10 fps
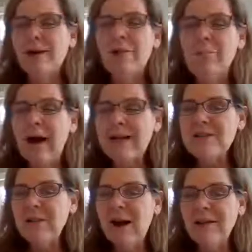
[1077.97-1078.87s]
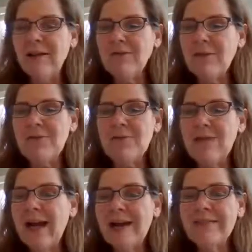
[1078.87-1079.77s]
Goodbye to all of you,
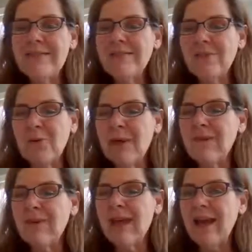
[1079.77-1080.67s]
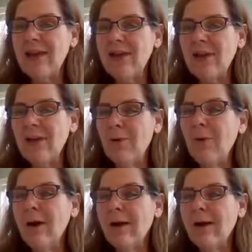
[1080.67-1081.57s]
Texas, Louisiana, New
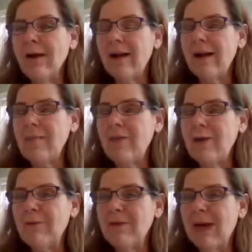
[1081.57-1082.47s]
York. I think we've